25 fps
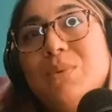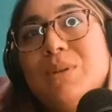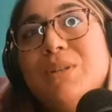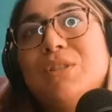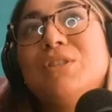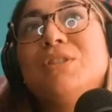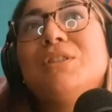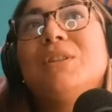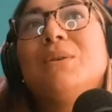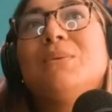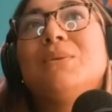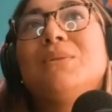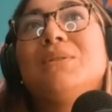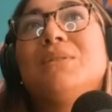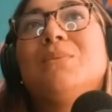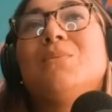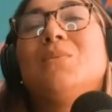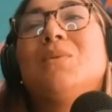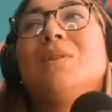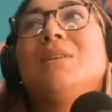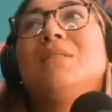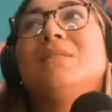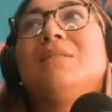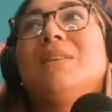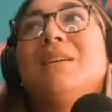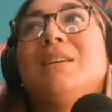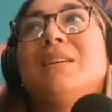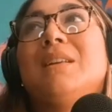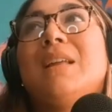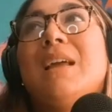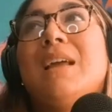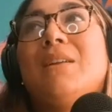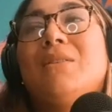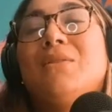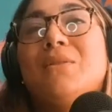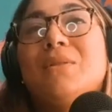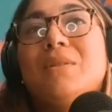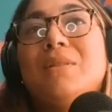wish there was someone else that could
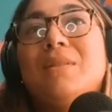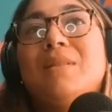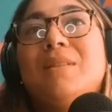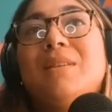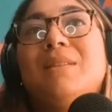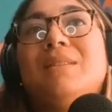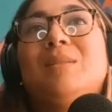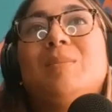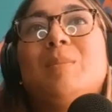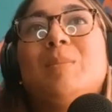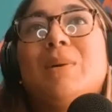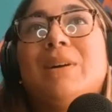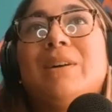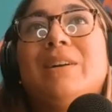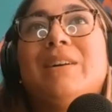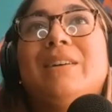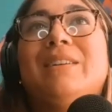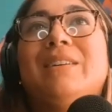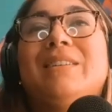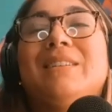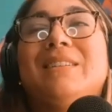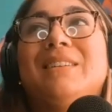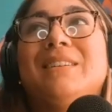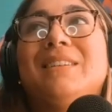handle this part.